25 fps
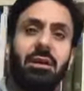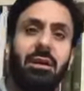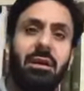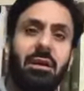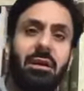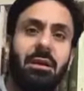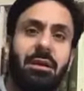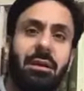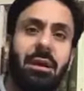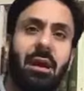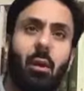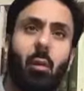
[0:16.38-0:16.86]

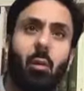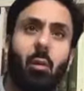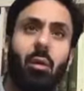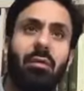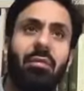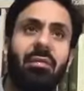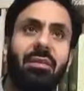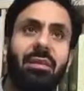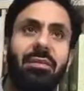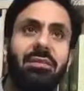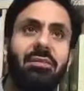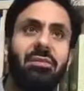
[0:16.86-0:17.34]
Now, what
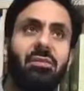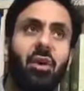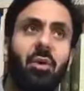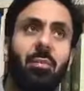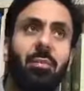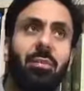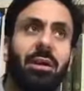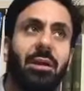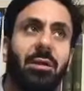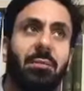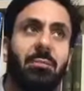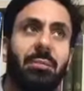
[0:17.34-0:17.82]
this
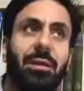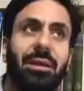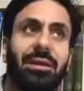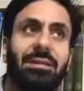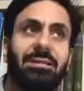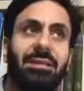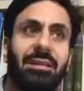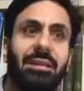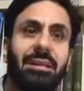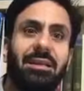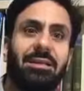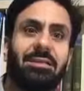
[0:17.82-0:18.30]
topic
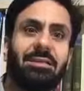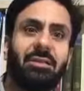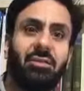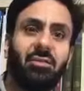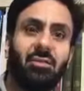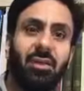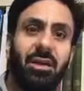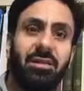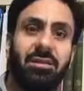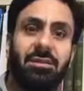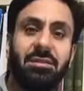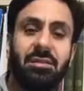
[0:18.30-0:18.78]
basically is
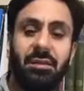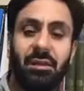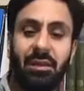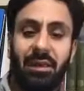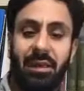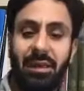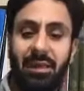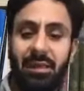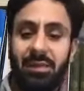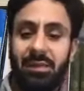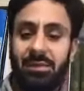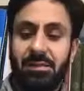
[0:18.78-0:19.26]
addressing
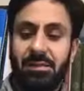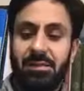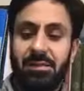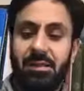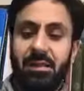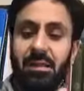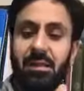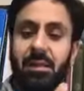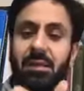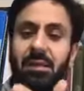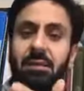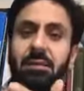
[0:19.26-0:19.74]
is,
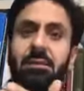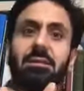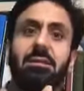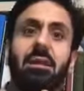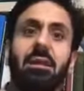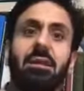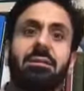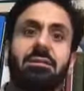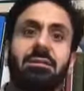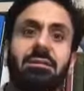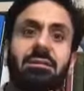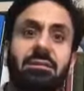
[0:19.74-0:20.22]

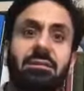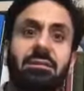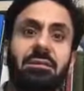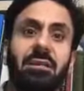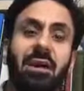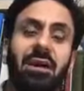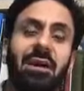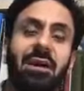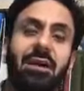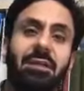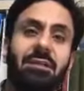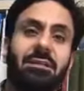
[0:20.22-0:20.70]
does
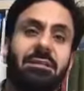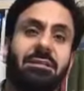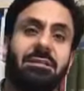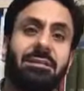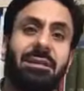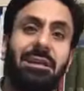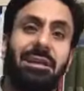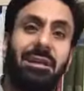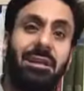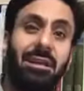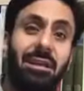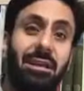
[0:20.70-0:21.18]
science
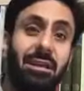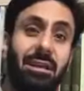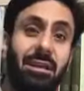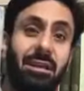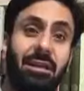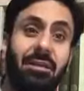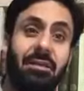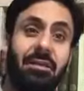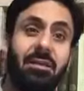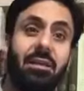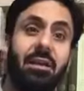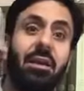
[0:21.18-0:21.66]

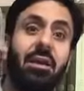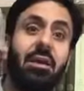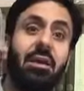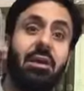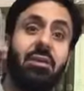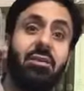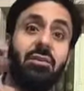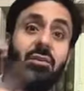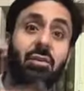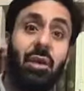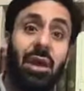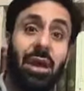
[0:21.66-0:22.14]
lead
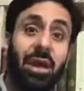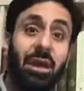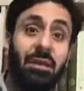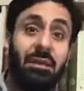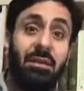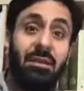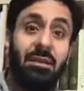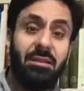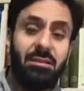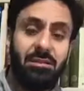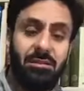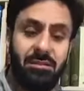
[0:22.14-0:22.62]
to
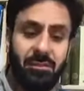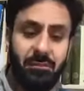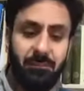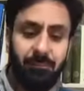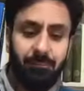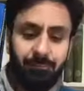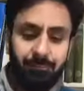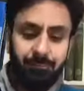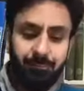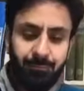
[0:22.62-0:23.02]
atheism?